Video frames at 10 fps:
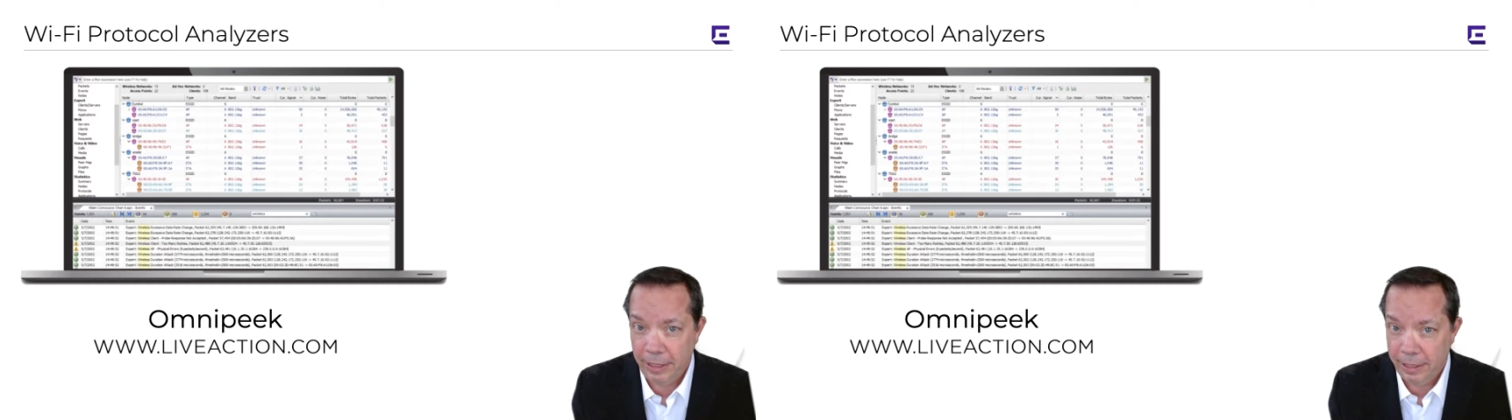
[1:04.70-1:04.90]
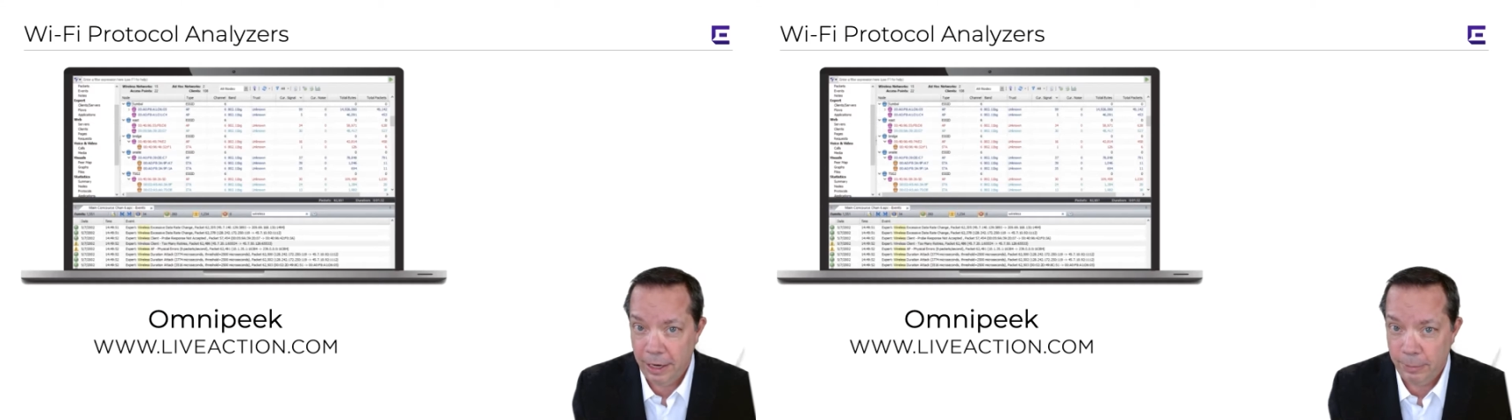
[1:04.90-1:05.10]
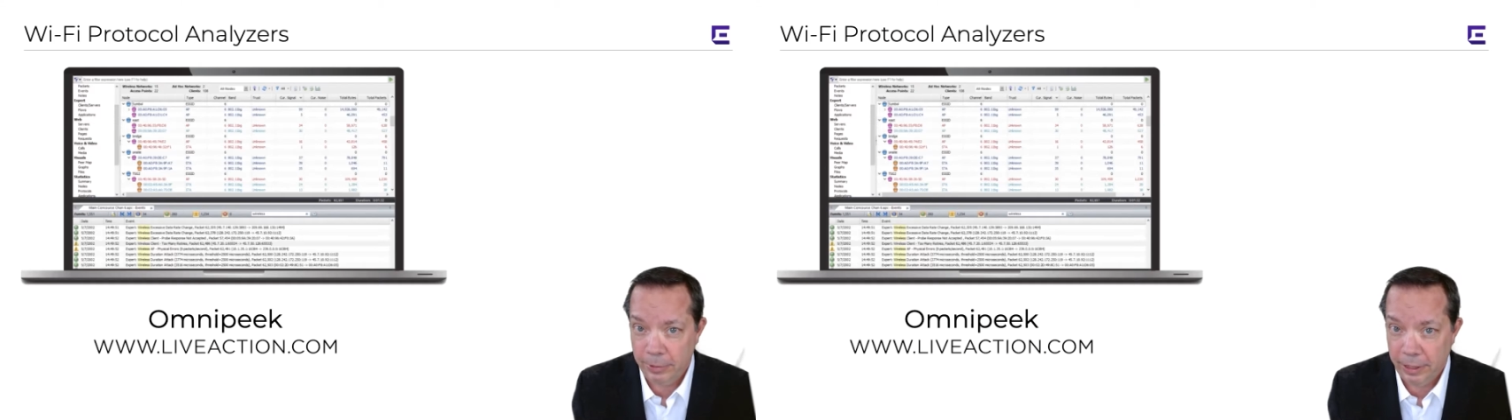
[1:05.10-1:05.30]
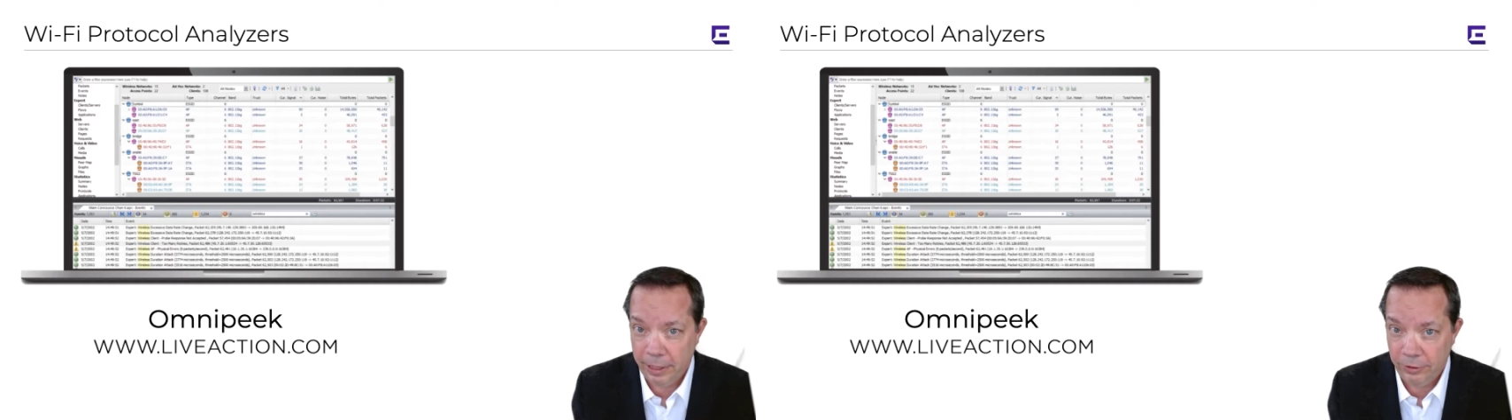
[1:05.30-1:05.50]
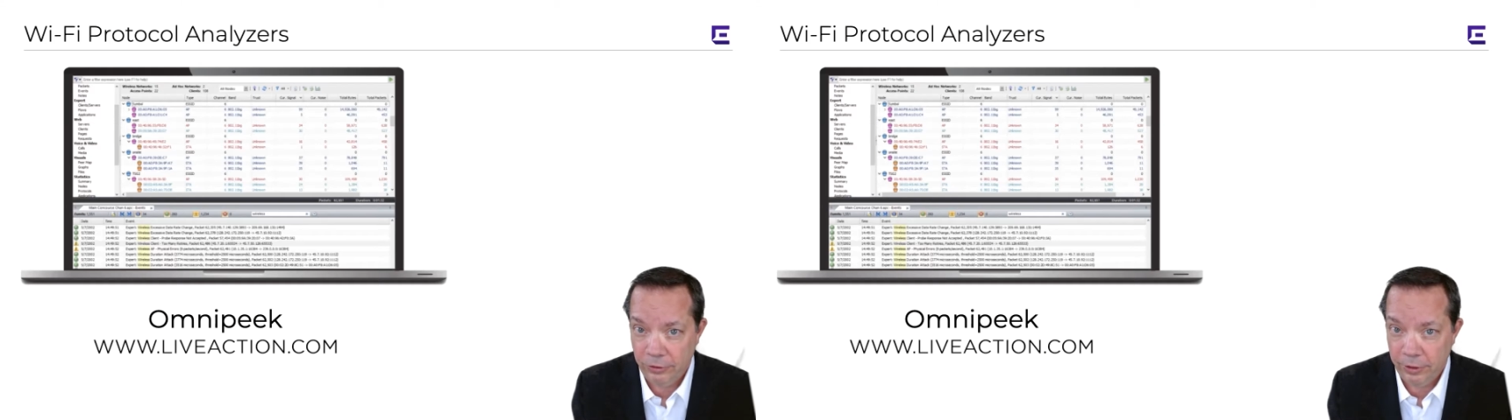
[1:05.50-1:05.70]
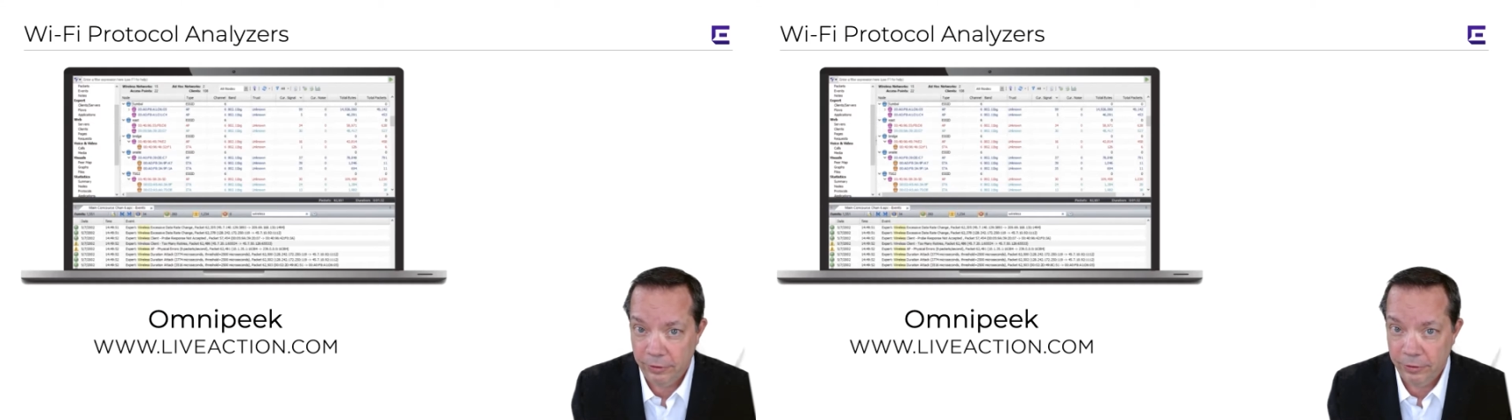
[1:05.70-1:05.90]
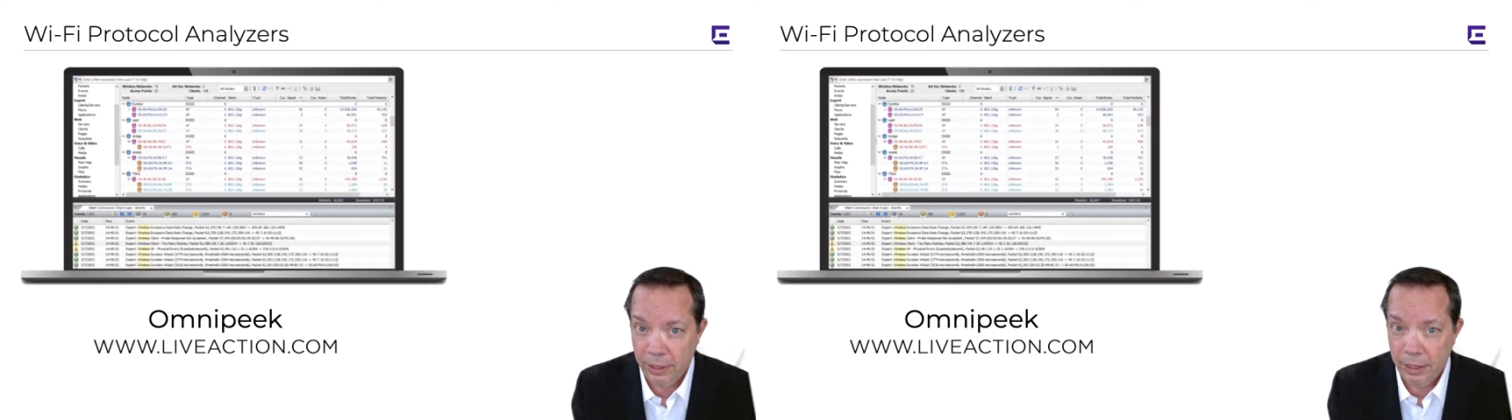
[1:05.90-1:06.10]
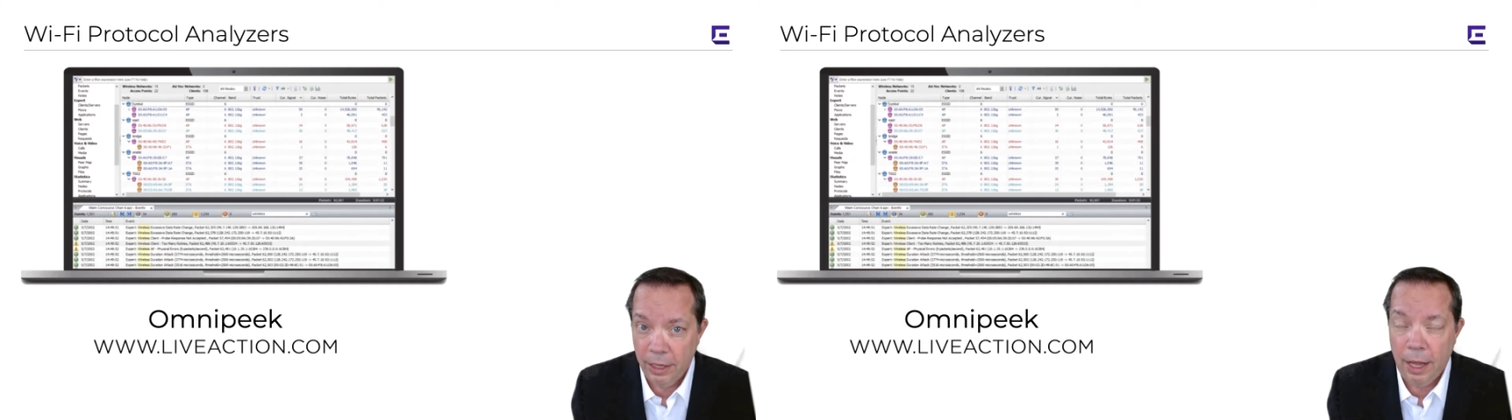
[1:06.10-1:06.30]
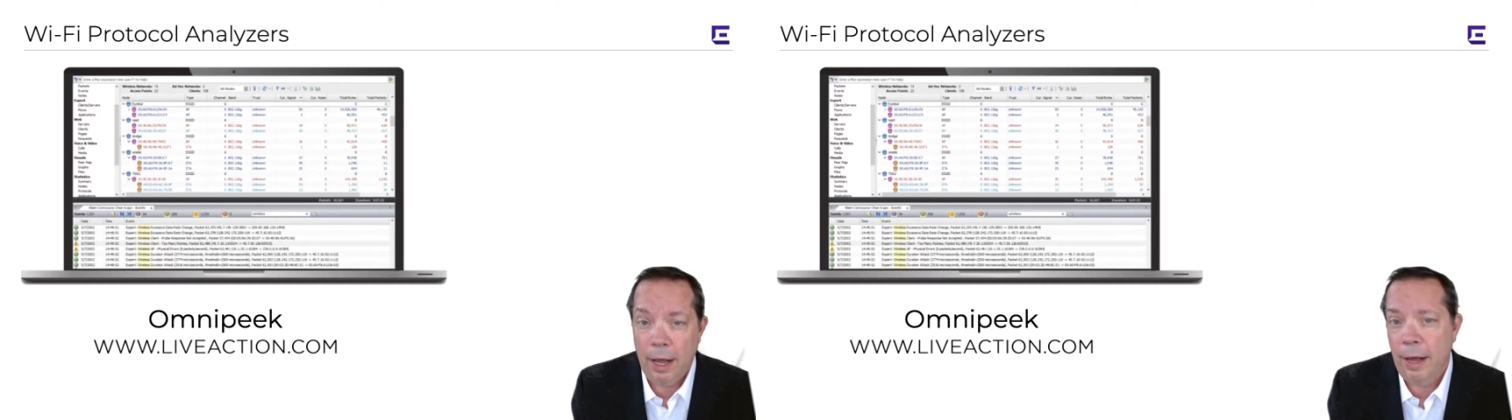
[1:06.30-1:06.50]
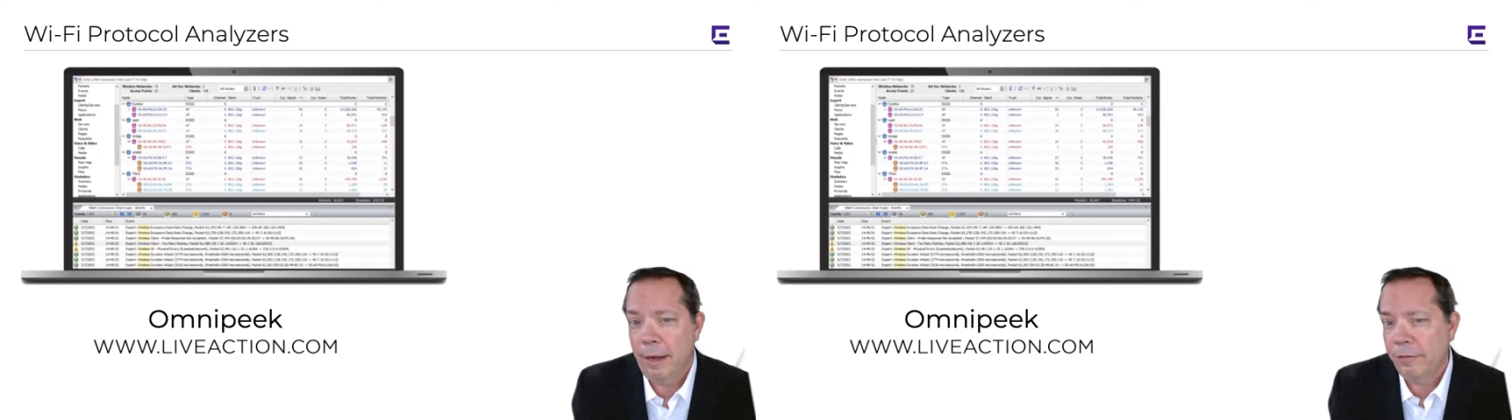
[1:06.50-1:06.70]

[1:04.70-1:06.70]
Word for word: comprehensive. Uh,